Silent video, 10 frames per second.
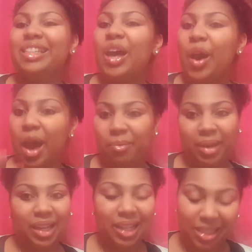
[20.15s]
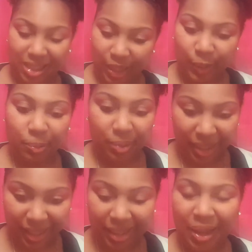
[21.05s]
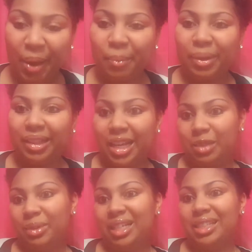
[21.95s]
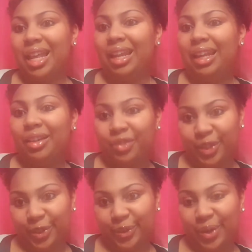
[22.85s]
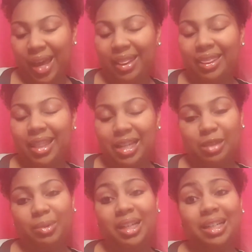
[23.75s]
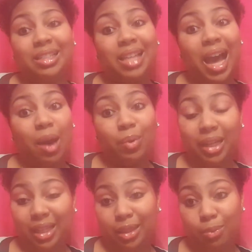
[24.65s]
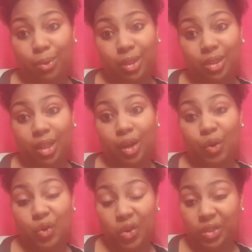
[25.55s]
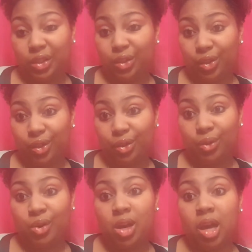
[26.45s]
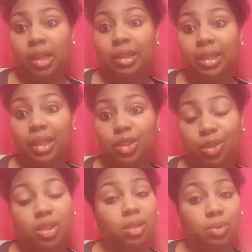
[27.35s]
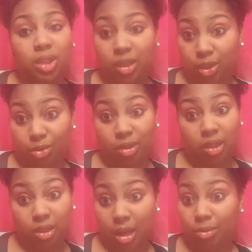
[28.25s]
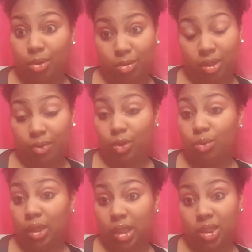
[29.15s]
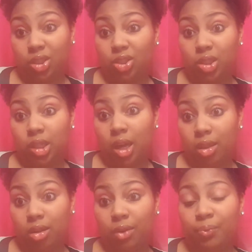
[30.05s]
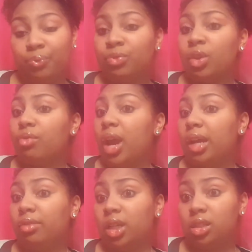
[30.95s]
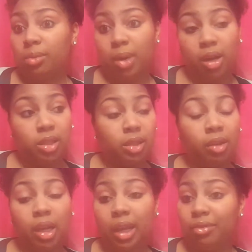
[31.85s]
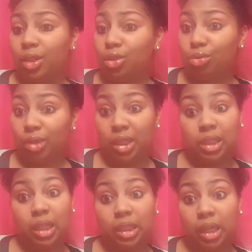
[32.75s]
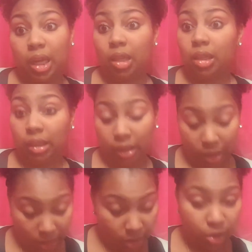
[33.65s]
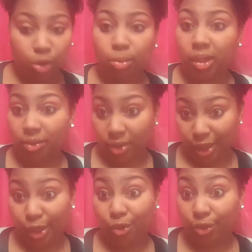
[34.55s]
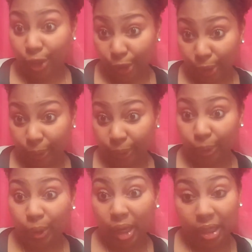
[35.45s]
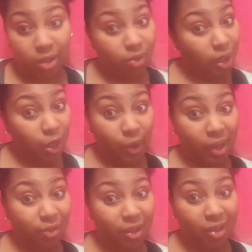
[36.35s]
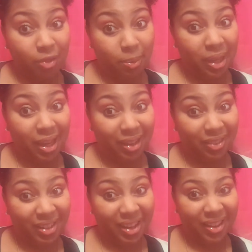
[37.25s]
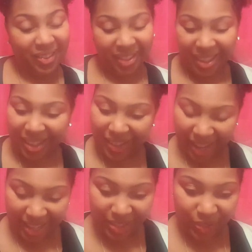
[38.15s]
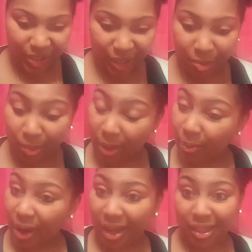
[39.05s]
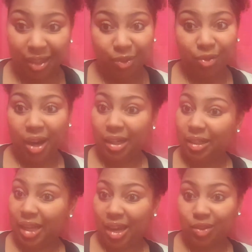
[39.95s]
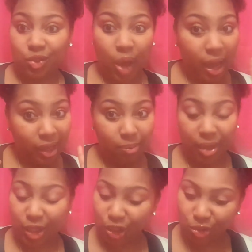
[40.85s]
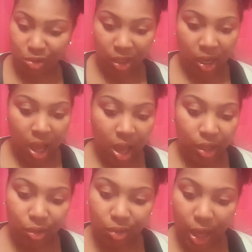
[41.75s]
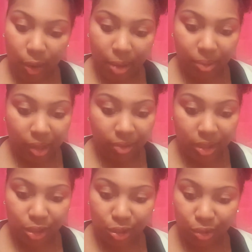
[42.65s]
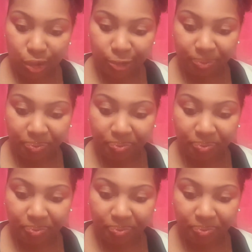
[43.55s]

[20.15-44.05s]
so I might cuss a little bit, but that's because I love you, and that's because I want to get the point across to you that's just some shit that you need to stop doing. If you want to get your shit together, right? If there are some areas in your life that you need to get together, this is going to be the video for you. Okay, this video ain't for everybody now. Okay, it's for certain people. I had to even write it down so I can make sure, you know, I'm giving it to you.